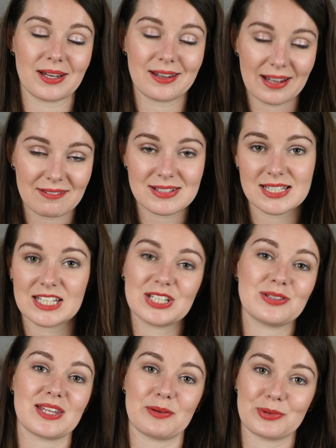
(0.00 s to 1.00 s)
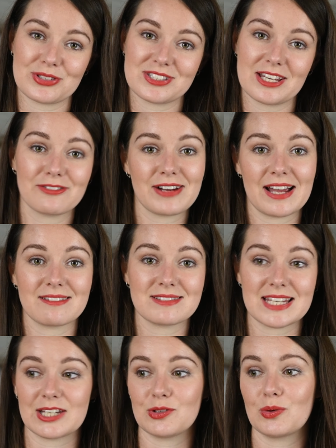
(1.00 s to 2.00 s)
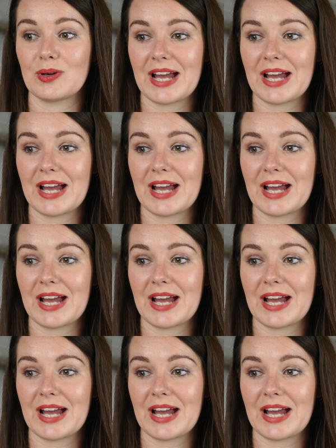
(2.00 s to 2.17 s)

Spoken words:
guarantee you they will sit around in your